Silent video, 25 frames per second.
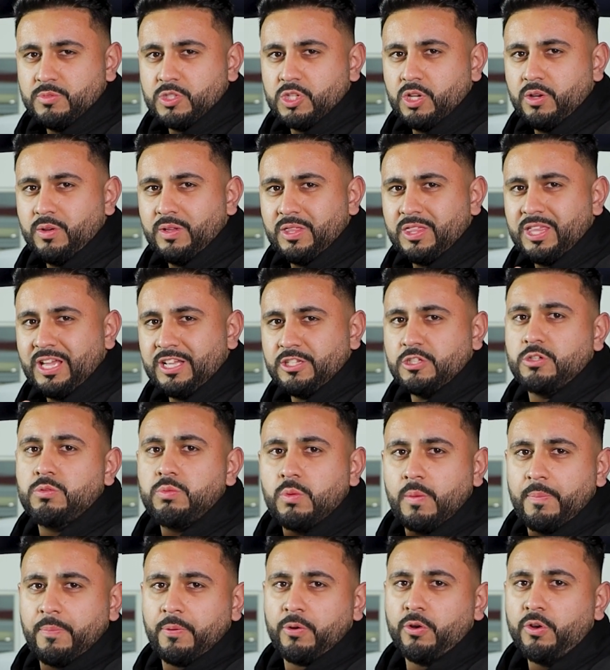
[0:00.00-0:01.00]
So a
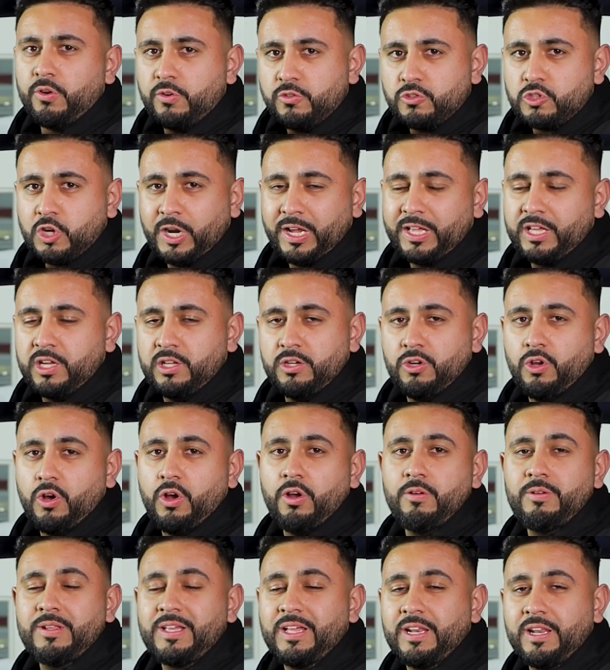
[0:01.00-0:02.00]
attachment approved tracker,
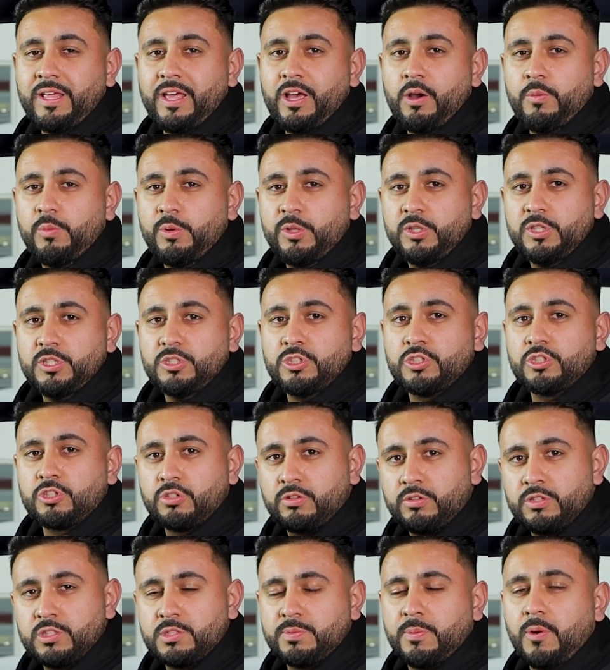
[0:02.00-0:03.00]
not only going to help with
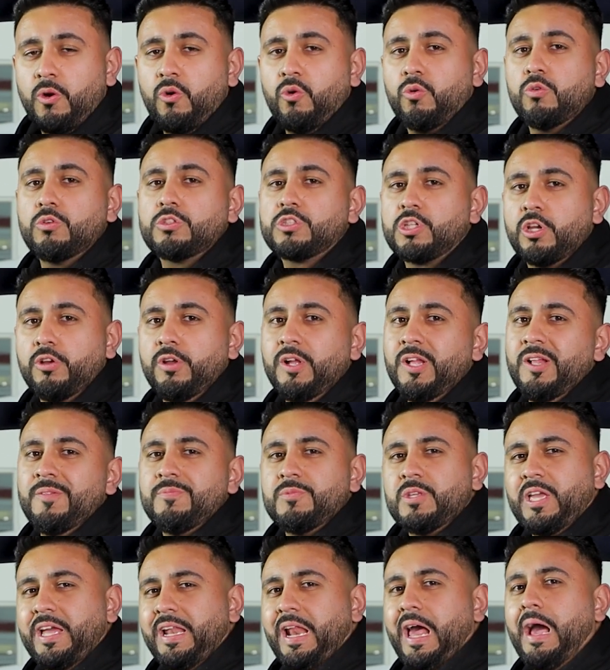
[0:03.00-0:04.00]
insurance, but also
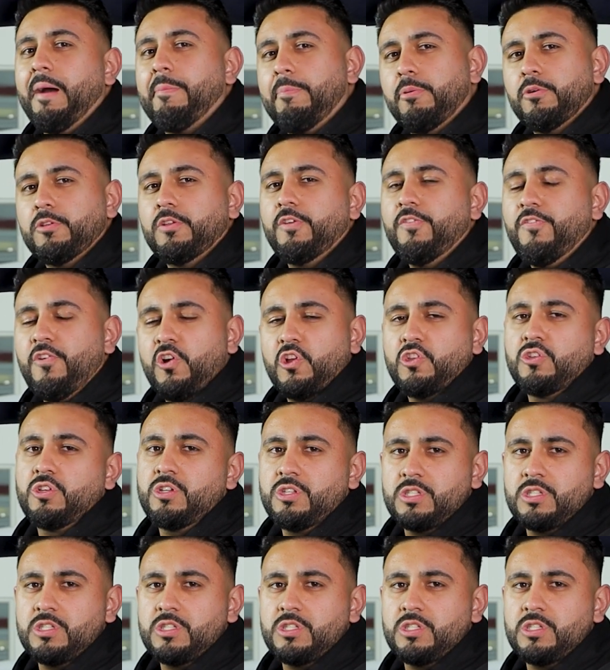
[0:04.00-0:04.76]
you get an app on your phone.